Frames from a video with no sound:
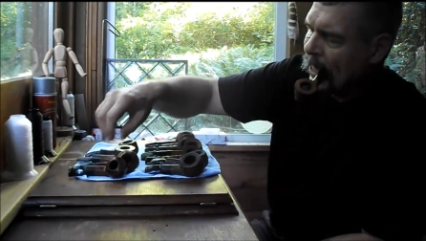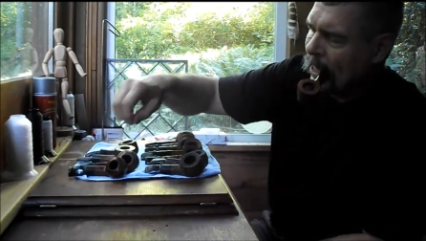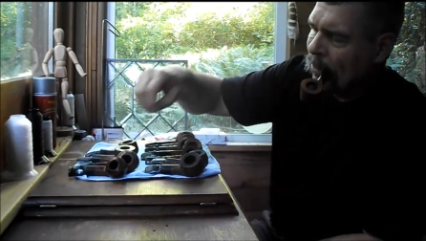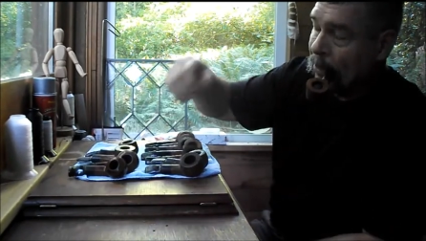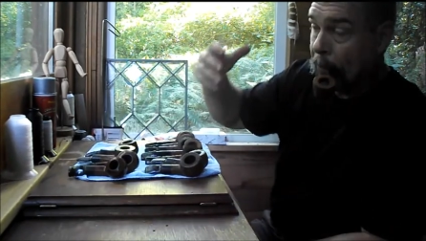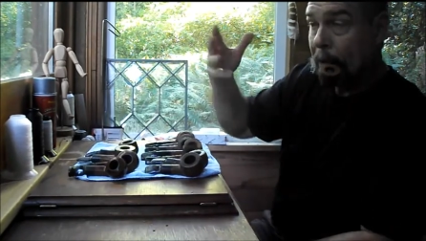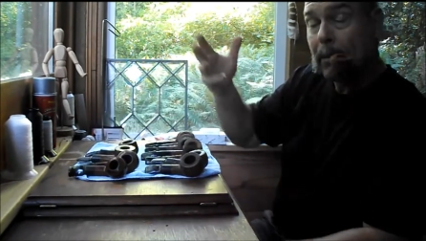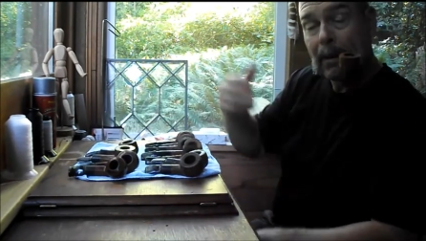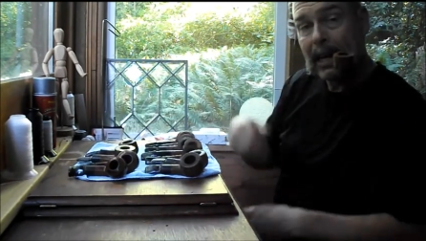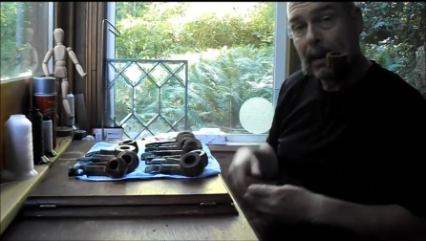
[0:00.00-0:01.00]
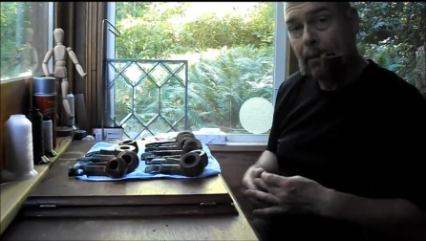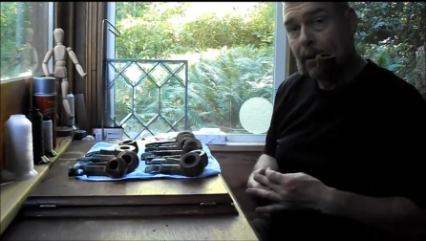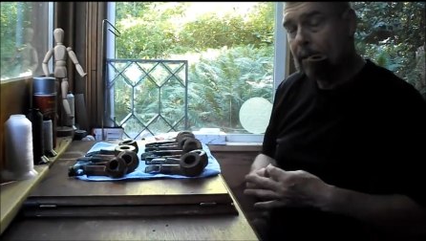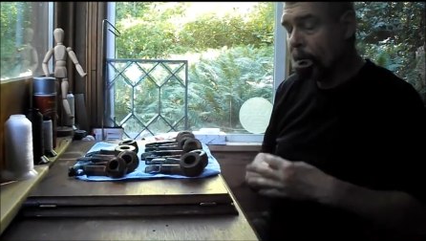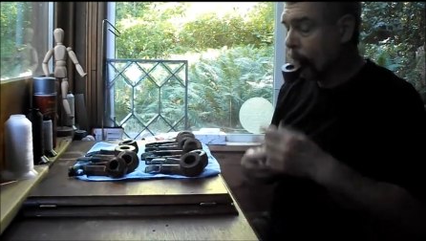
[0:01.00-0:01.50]
And they're big
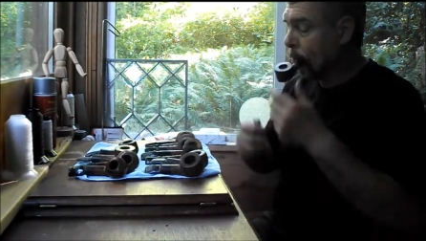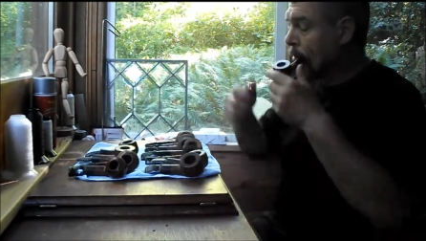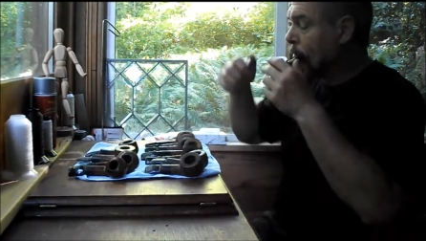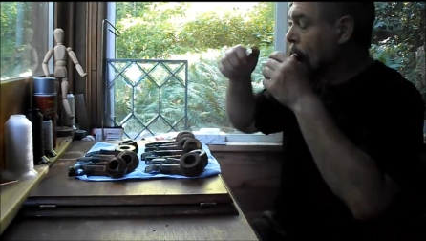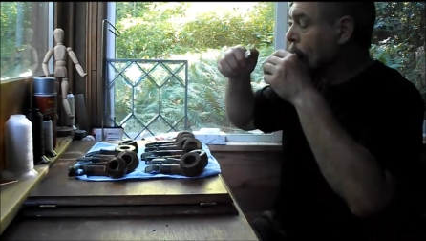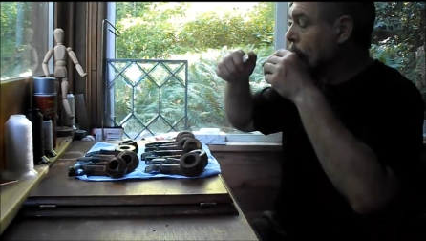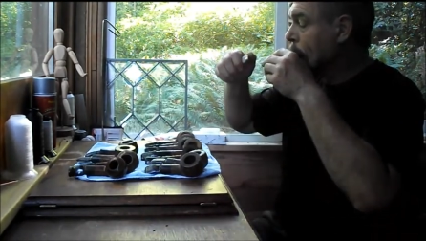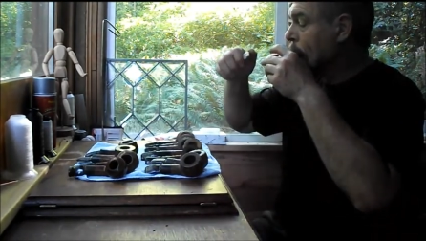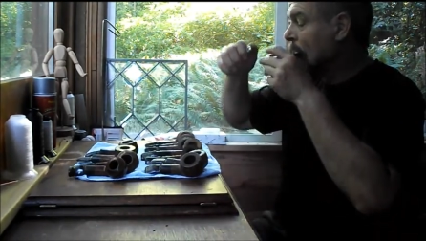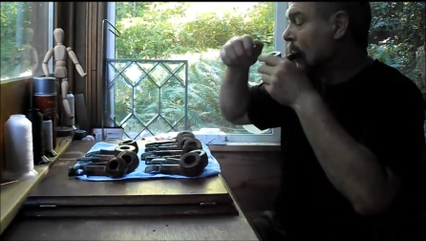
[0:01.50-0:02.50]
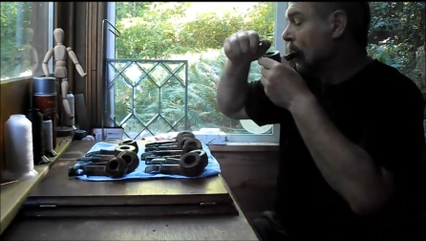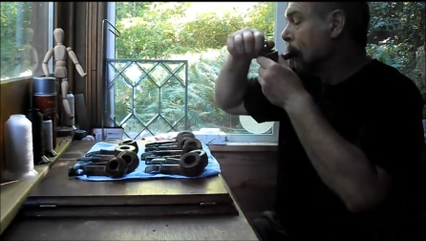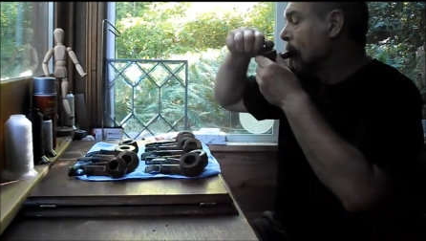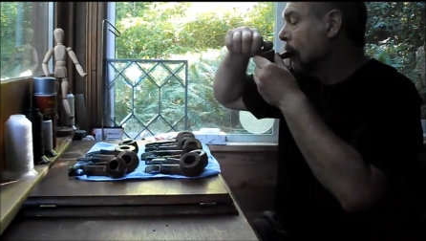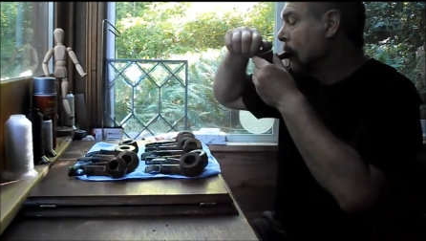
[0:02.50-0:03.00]
pipes, especially for the
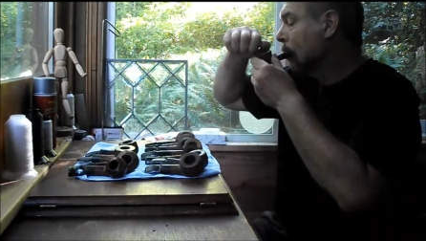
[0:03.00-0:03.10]
time.